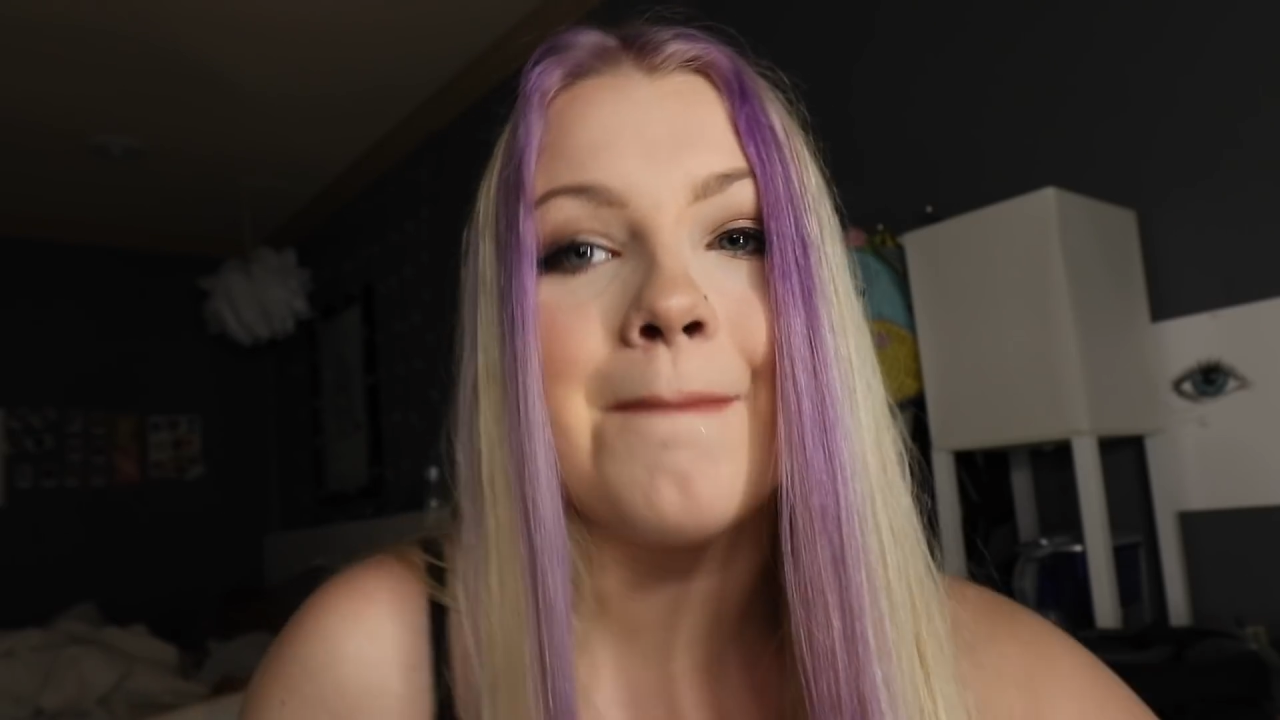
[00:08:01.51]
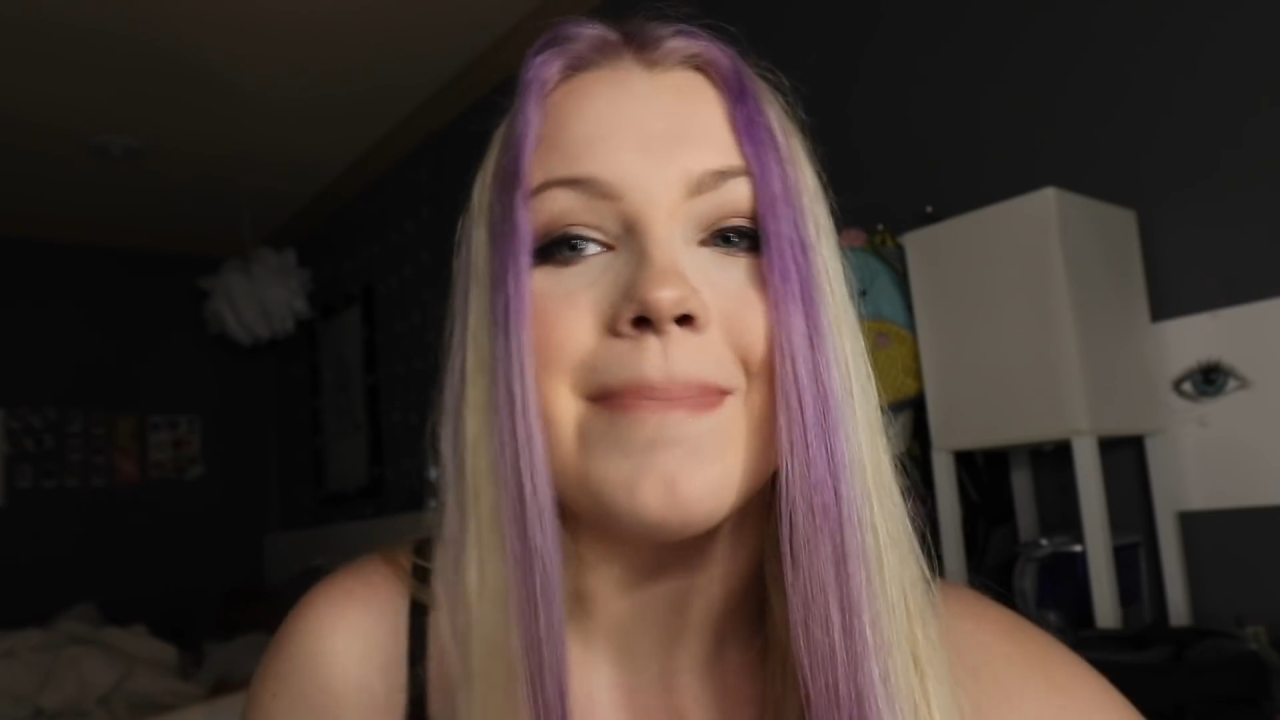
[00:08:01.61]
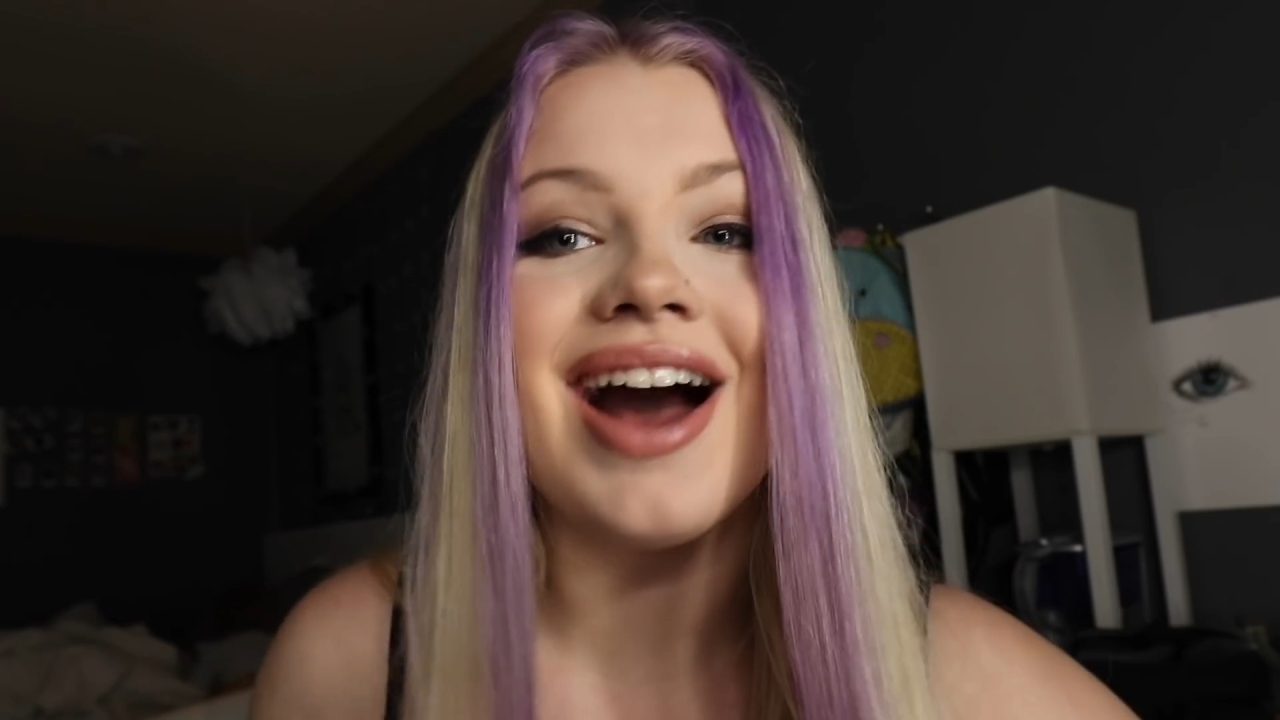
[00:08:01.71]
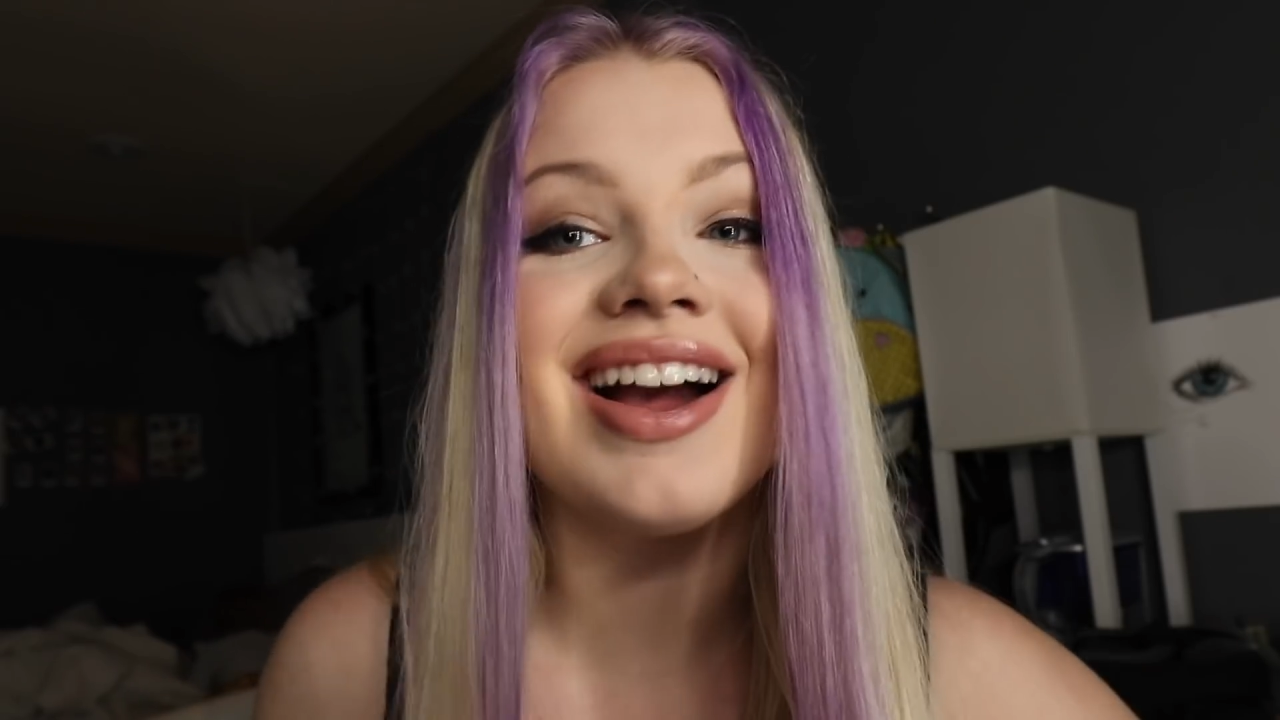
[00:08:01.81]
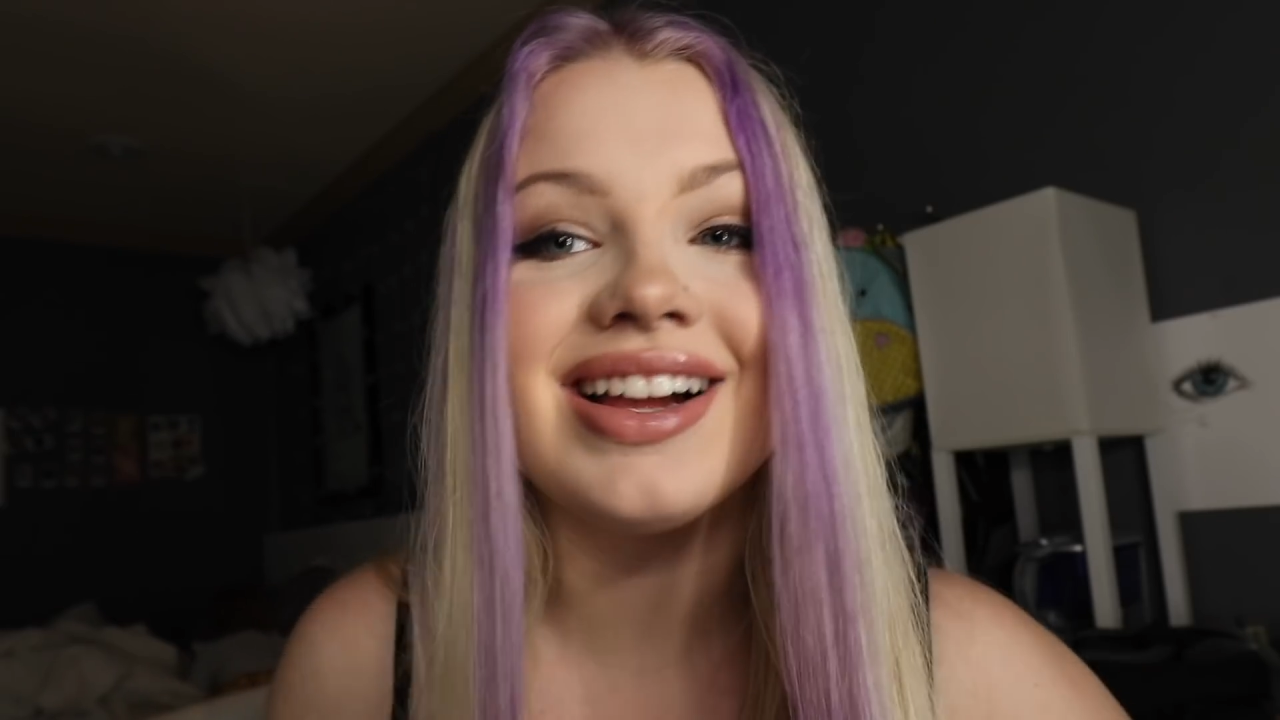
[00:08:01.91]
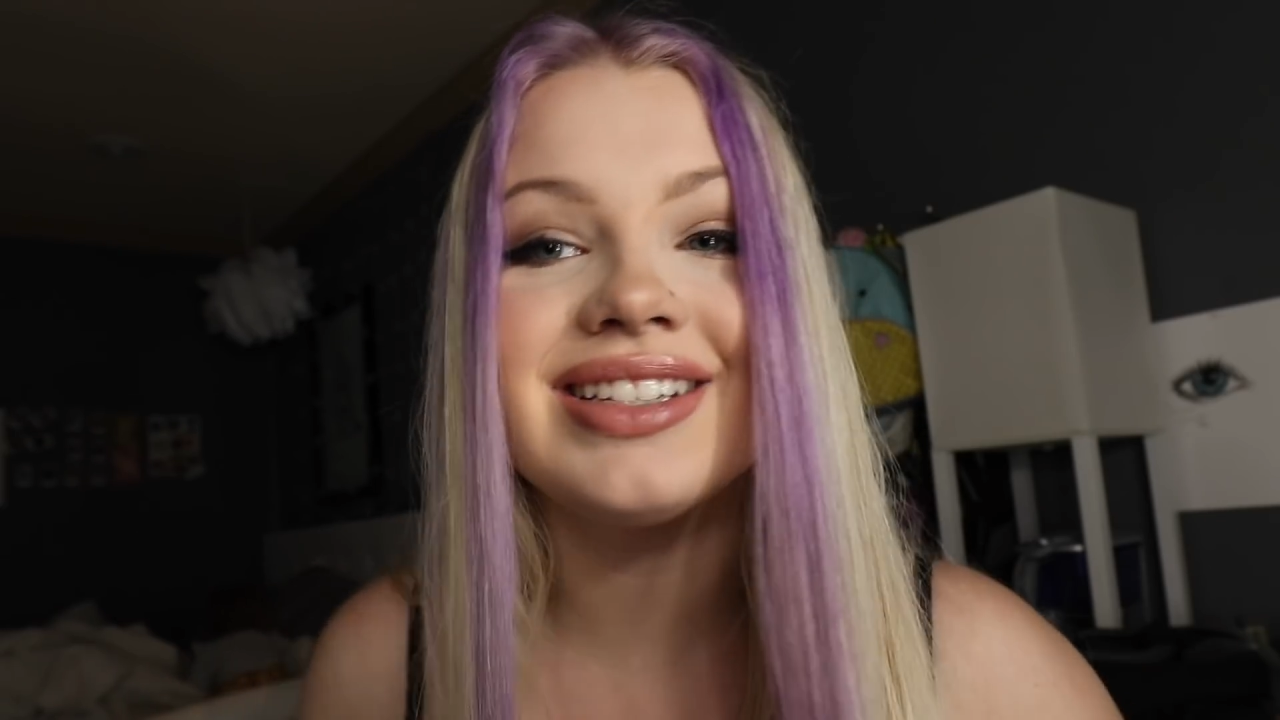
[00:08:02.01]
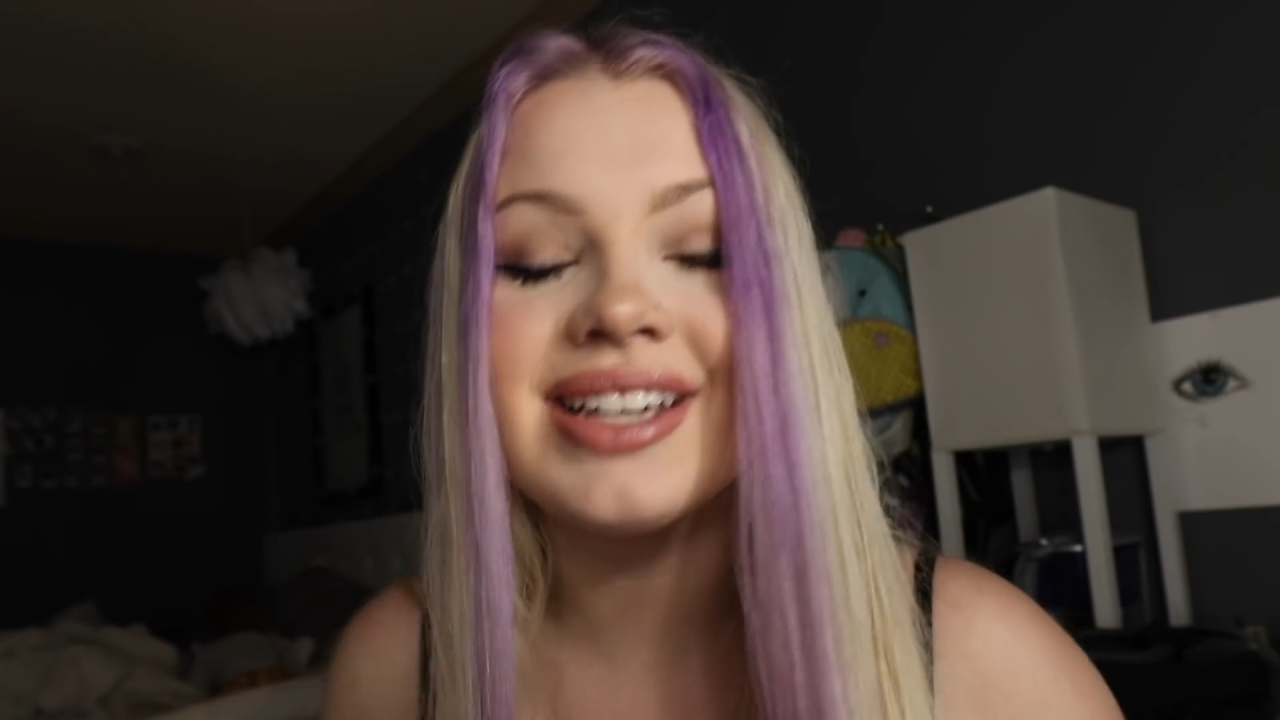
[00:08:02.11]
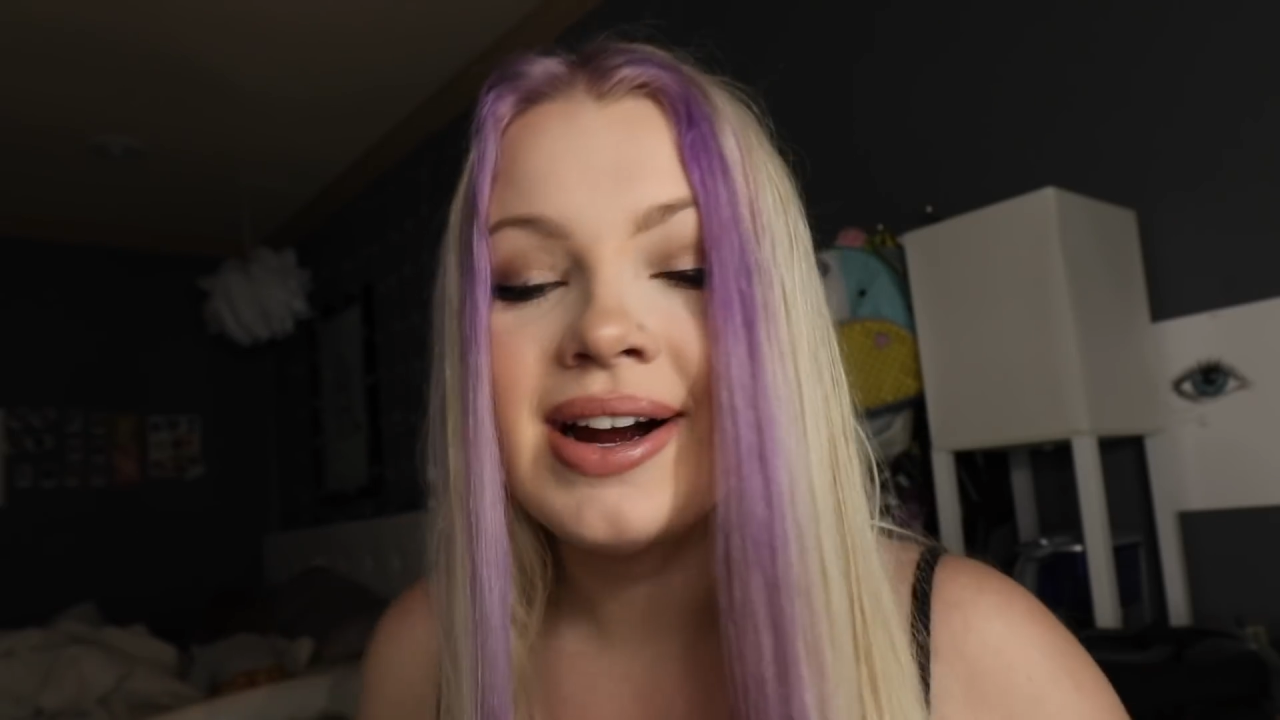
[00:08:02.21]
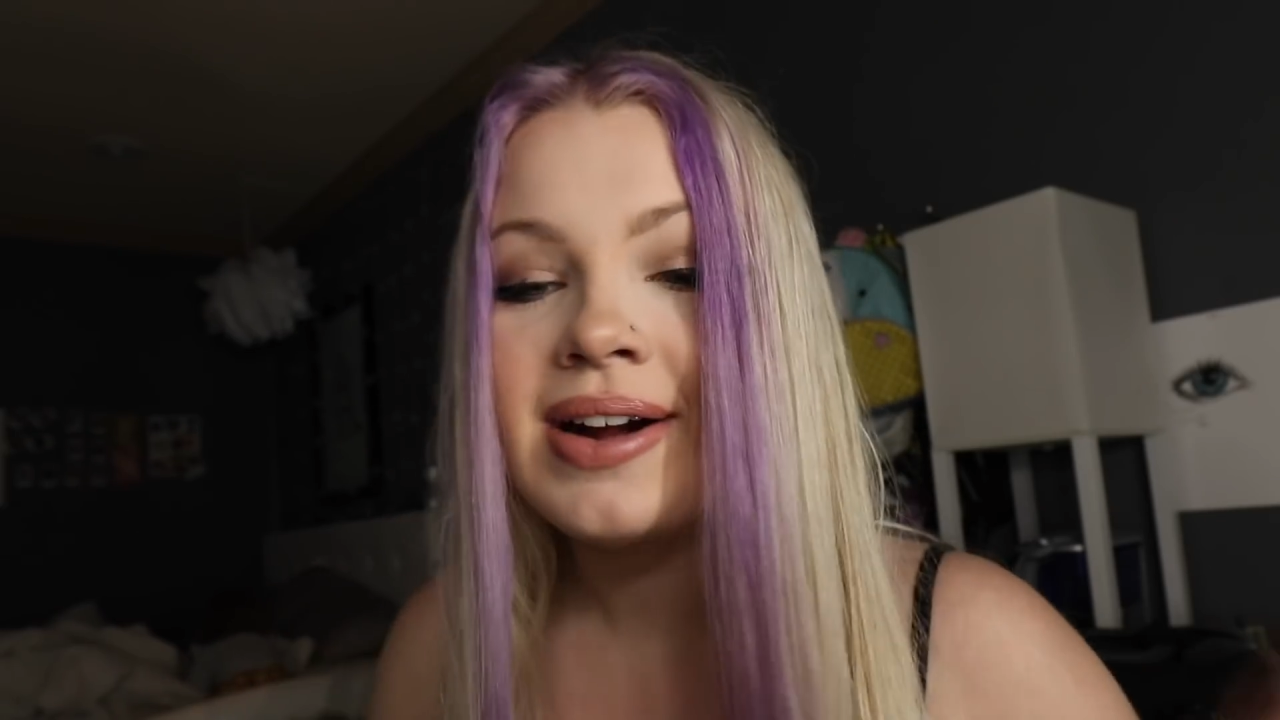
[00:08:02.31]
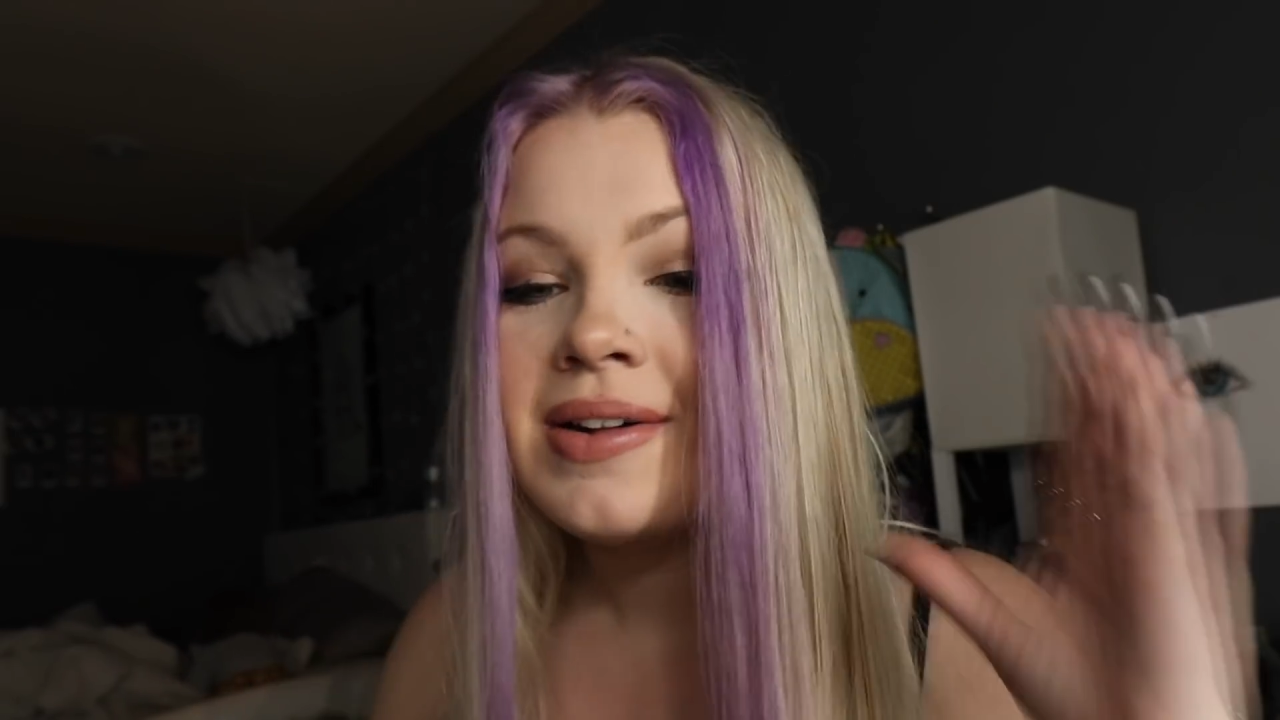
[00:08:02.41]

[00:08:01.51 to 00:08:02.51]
But